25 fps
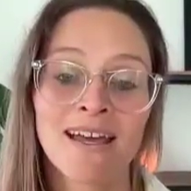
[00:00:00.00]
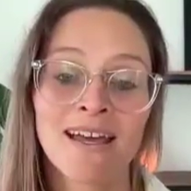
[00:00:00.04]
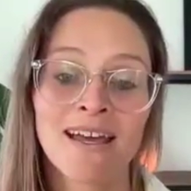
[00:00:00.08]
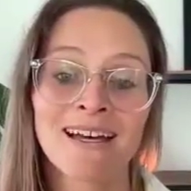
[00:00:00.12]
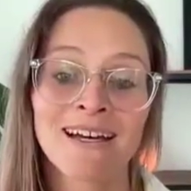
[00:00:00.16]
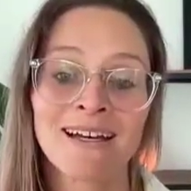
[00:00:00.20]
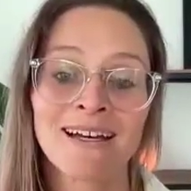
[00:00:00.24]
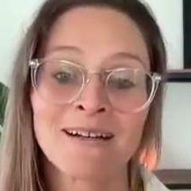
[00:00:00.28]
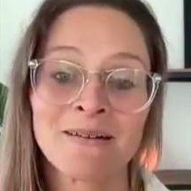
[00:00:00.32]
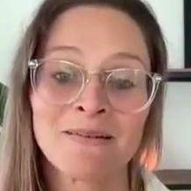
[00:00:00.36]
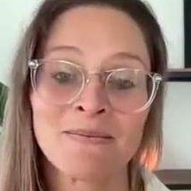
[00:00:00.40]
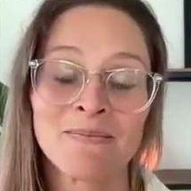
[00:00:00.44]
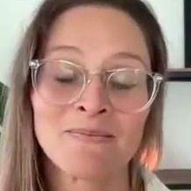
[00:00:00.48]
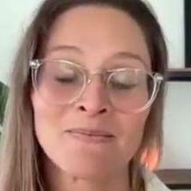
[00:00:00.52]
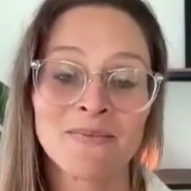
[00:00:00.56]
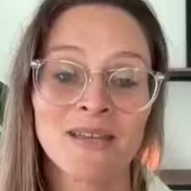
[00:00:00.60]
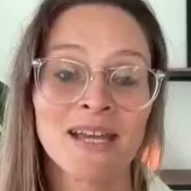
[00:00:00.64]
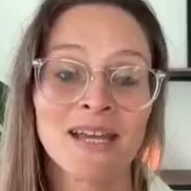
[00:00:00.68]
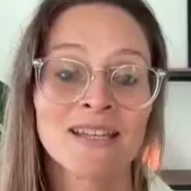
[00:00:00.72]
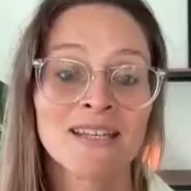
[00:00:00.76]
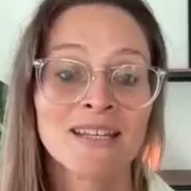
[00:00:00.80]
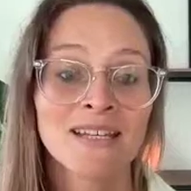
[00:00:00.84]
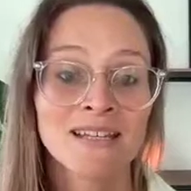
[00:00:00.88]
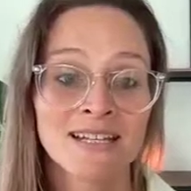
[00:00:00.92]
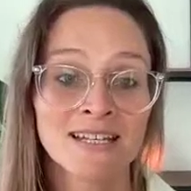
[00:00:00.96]
And
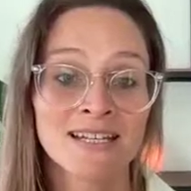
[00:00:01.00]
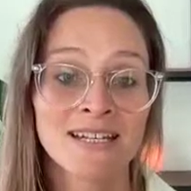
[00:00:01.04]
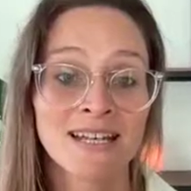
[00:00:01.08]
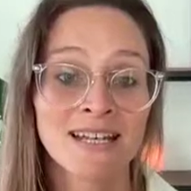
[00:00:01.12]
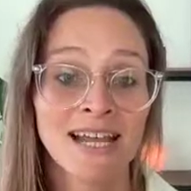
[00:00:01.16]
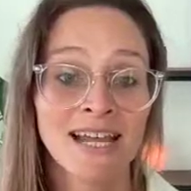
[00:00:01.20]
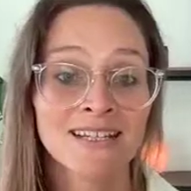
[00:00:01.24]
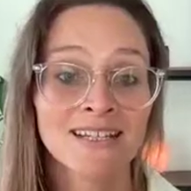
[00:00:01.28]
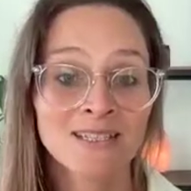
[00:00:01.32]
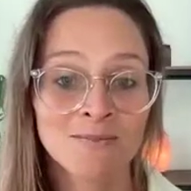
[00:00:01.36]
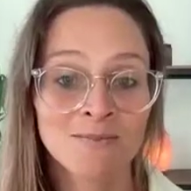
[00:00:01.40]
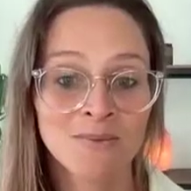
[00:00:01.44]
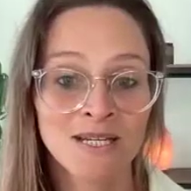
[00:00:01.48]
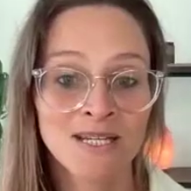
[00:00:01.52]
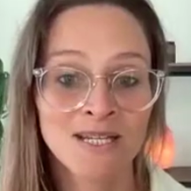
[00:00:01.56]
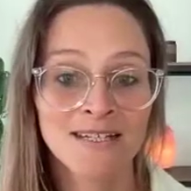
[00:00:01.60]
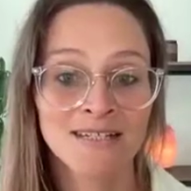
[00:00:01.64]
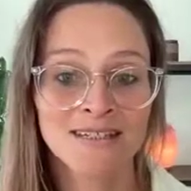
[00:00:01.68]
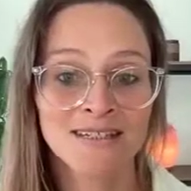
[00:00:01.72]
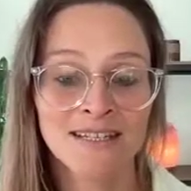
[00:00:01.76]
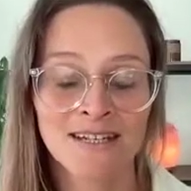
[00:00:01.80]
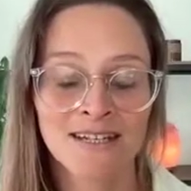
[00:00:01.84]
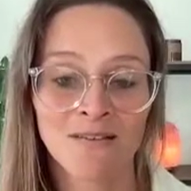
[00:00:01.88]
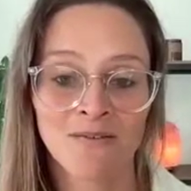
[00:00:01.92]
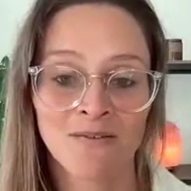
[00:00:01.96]
then the next
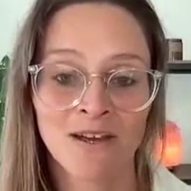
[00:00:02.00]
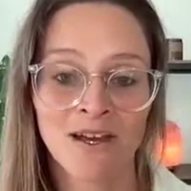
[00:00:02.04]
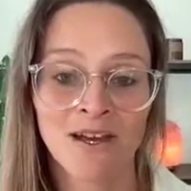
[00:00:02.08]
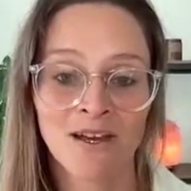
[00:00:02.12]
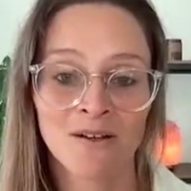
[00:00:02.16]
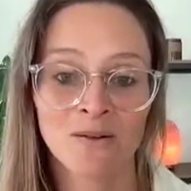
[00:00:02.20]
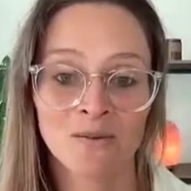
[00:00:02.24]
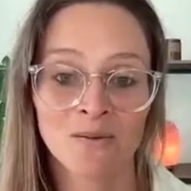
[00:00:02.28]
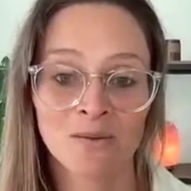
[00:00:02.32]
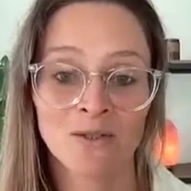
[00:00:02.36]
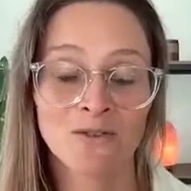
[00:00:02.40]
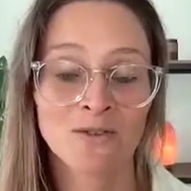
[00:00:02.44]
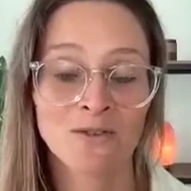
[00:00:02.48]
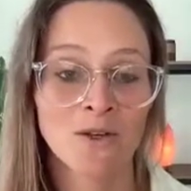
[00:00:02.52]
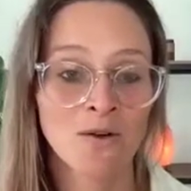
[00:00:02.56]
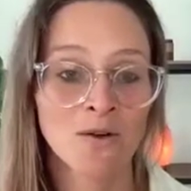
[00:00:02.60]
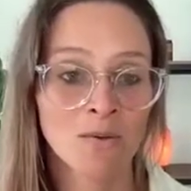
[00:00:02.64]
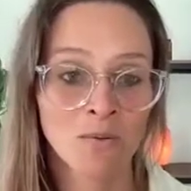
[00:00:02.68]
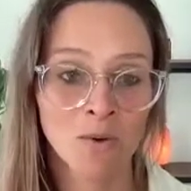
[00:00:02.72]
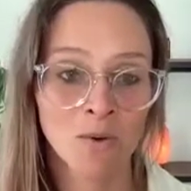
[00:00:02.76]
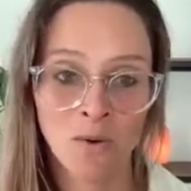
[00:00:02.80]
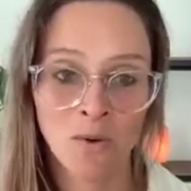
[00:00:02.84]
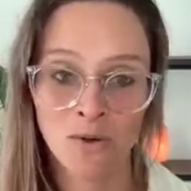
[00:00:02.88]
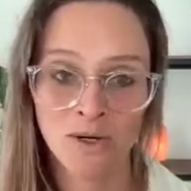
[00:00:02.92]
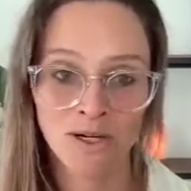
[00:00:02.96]
piece that I found was so
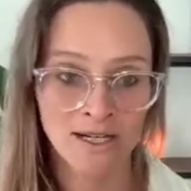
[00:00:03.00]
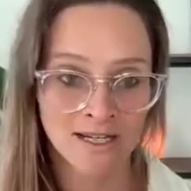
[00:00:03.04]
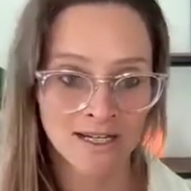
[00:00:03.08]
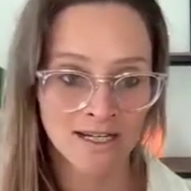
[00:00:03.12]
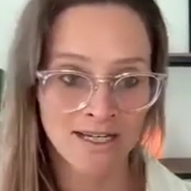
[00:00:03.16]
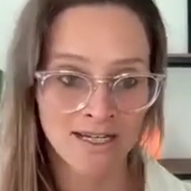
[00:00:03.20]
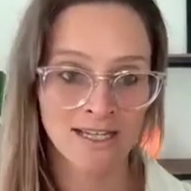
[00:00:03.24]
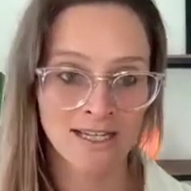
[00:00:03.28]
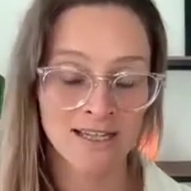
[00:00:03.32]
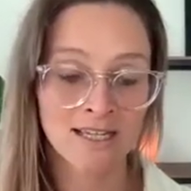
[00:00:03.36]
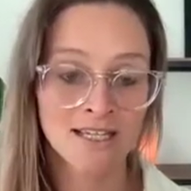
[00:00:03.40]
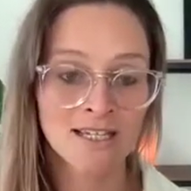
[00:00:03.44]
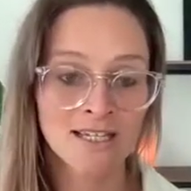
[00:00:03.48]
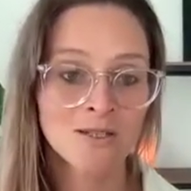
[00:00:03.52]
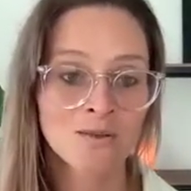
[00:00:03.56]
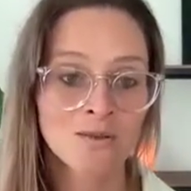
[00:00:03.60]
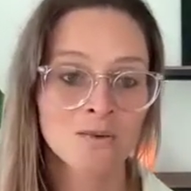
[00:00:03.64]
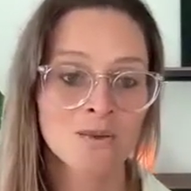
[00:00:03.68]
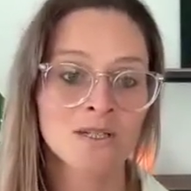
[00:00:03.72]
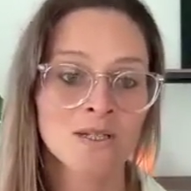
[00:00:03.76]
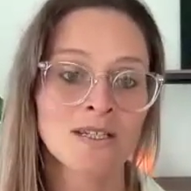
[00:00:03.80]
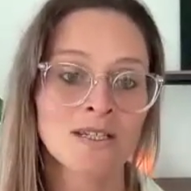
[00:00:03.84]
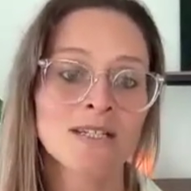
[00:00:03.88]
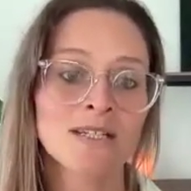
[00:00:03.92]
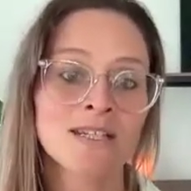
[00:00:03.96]
important, and this
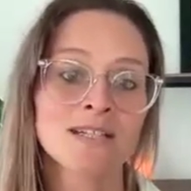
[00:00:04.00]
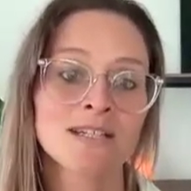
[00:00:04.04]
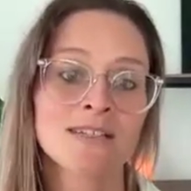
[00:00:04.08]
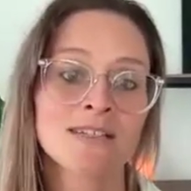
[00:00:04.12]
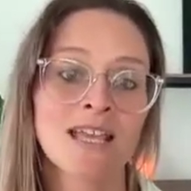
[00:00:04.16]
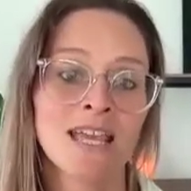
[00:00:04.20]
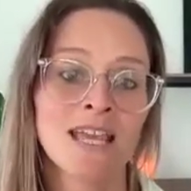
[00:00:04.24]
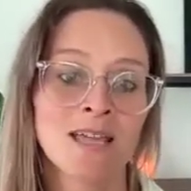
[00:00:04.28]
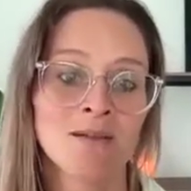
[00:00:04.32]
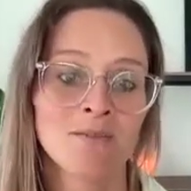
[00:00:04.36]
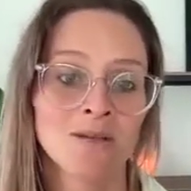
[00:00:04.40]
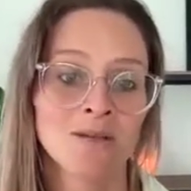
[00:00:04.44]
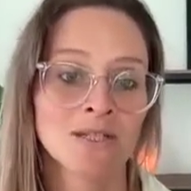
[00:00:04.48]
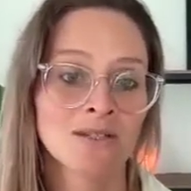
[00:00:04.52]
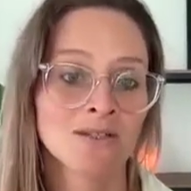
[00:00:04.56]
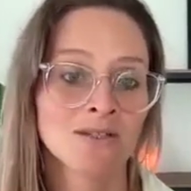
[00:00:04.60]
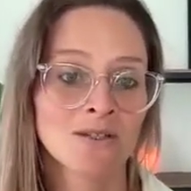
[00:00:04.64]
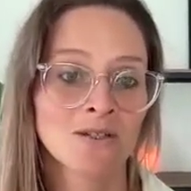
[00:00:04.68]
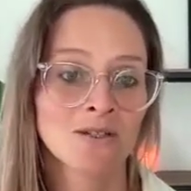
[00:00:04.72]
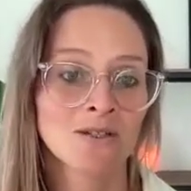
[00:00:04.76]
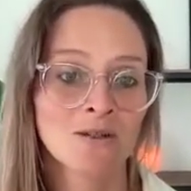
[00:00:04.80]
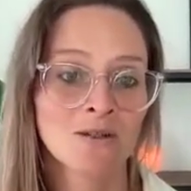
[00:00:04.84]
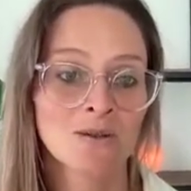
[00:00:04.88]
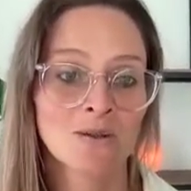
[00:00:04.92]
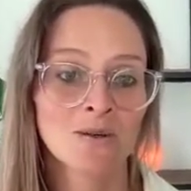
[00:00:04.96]
really just came
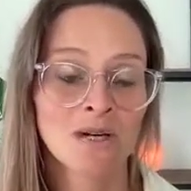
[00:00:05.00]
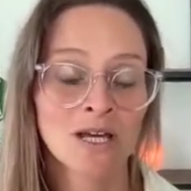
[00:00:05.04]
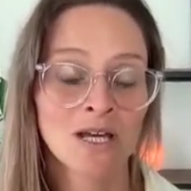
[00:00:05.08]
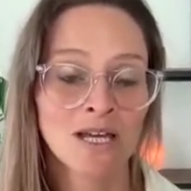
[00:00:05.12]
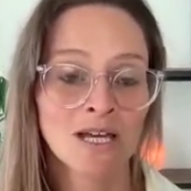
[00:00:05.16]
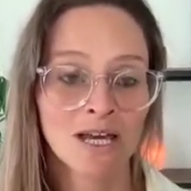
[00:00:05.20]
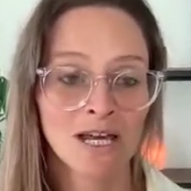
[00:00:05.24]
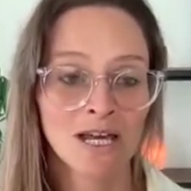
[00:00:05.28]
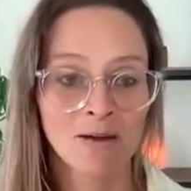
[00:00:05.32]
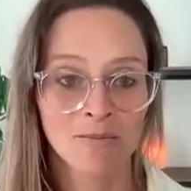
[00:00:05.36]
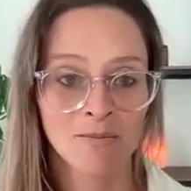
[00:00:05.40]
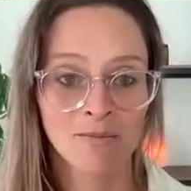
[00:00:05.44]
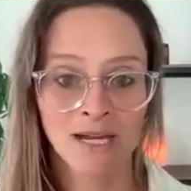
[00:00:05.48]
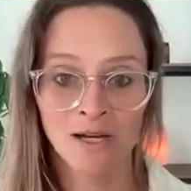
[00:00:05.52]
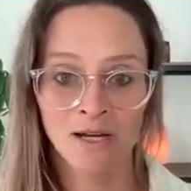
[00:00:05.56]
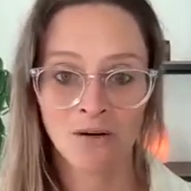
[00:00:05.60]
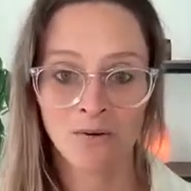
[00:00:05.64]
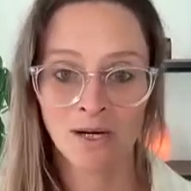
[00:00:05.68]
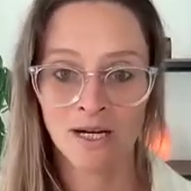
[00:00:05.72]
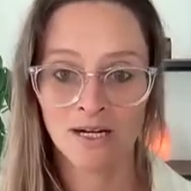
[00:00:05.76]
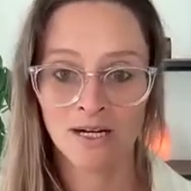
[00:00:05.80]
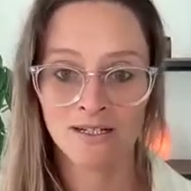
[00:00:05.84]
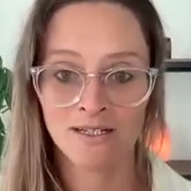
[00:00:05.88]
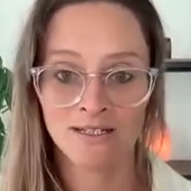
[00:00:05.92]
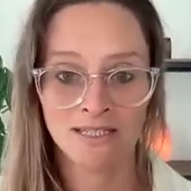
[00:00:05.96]
into my
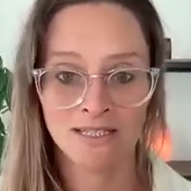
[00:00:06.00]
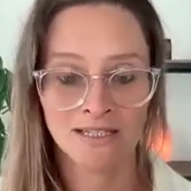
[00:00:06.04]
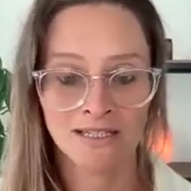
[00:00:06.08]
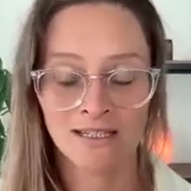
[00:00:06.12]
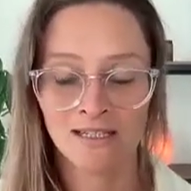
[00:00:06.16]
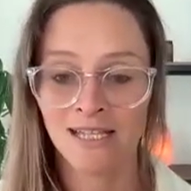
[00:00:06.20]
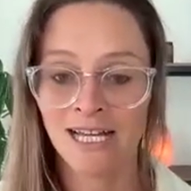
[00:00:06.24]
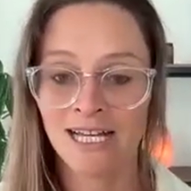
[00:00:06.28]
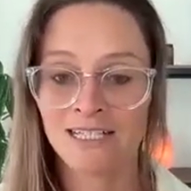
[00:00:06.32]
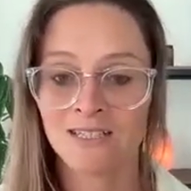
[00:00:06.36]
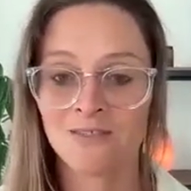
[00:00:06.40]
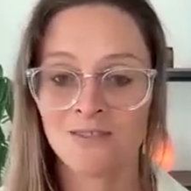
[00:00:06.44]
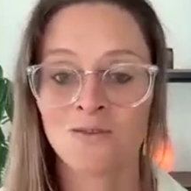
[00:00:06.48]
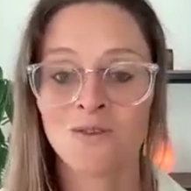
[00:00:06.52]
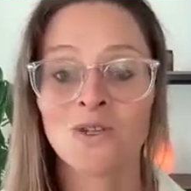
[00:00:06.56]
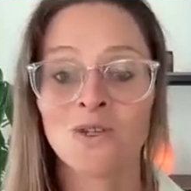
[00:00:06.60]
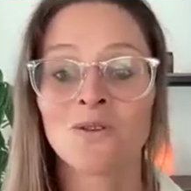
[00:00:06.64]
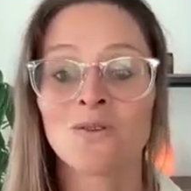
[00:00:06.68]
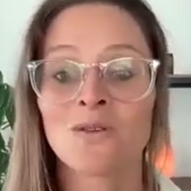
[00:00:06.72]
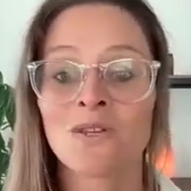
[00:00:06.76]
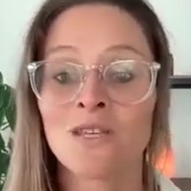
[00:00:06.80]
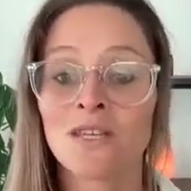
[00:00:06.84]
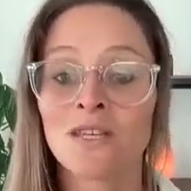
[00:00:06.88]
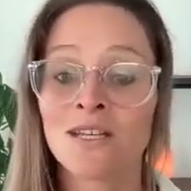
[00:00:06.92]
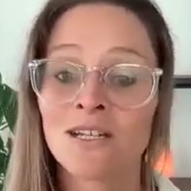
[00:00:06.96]
awareness in the last few
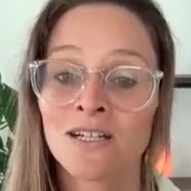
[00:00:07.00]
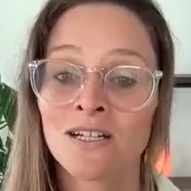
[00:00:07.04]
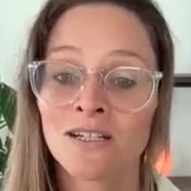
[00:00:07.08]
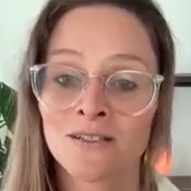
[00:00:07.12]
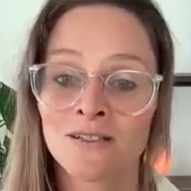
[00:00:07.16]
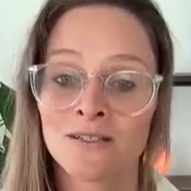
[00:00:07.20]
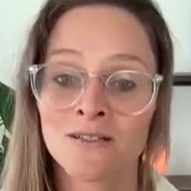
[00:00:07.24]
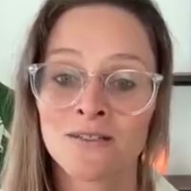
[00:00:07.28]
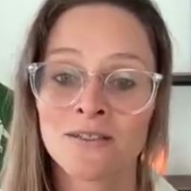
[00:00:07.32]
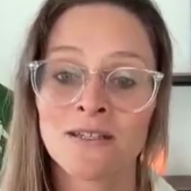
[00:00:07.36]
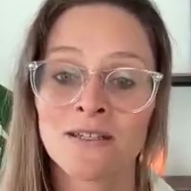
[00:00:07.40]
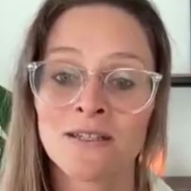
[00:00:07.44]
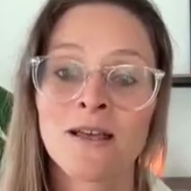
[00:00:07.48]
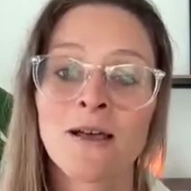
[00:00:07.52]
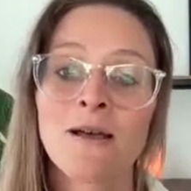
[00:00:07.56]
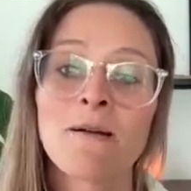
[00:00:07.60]
years,